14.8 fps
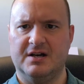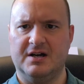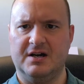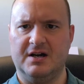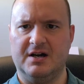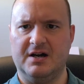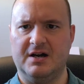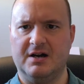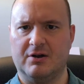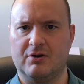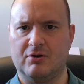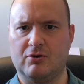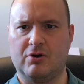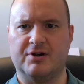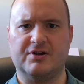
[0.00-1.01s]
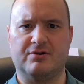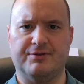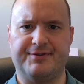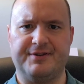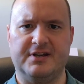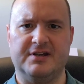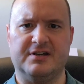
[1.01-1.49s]
uh,
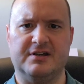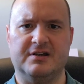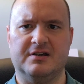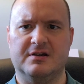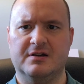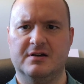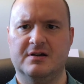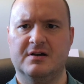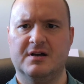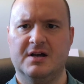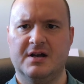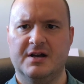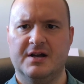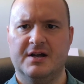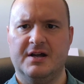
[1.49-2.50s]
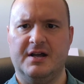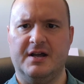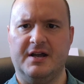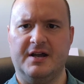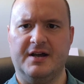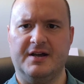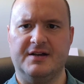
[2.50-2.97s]
critical thinking,
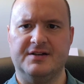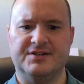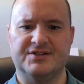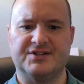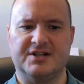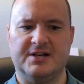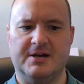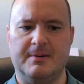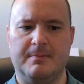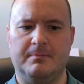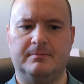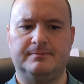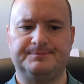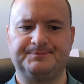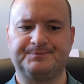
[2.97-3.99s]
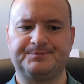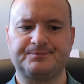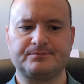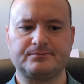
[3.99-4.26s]
and um,